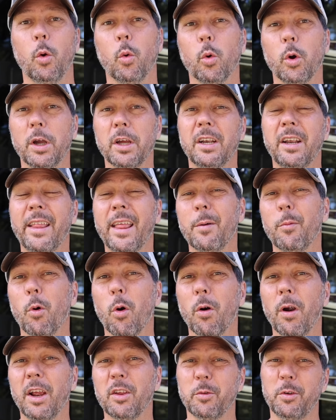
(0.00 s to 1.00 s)
We'll get into that
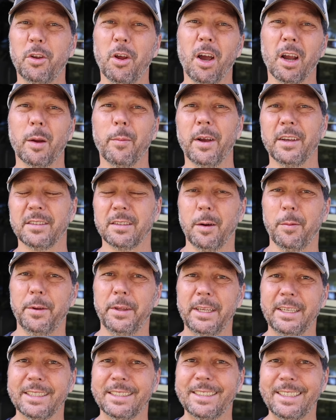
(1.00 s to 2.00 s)
more as we talk about some of
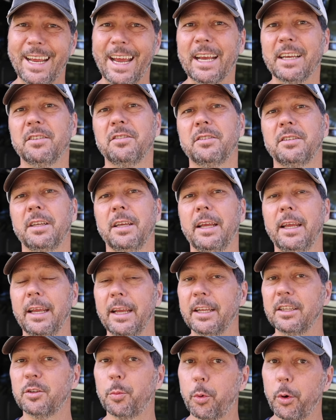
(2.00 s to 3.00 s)
these tests.
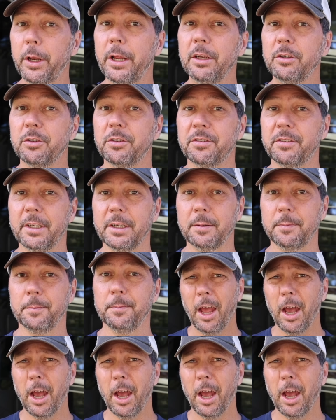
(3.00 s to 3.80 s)
It's pretty interesting.